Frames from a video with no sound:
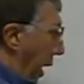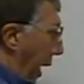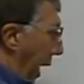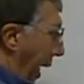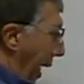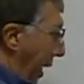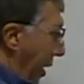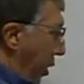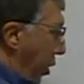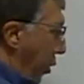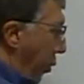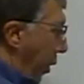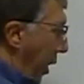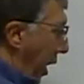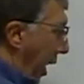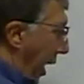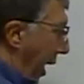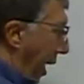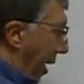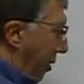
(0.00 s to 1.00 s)
And we
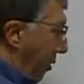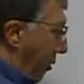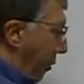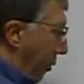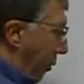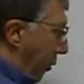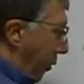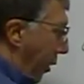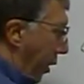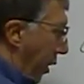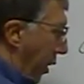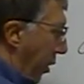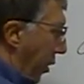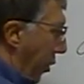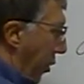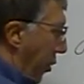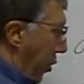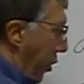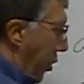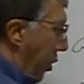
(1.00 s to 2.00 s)
have
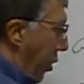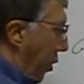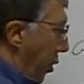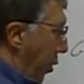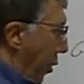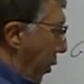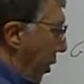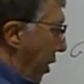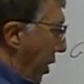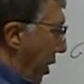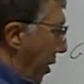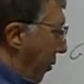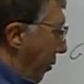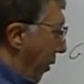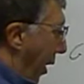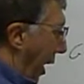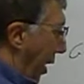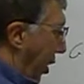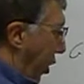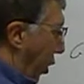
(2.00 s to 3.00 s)
two
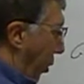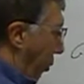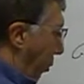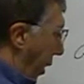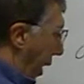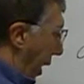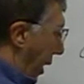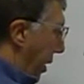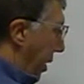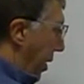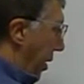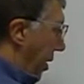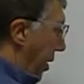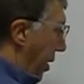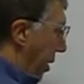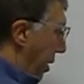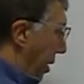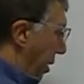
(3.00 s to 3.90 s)
deflection plates.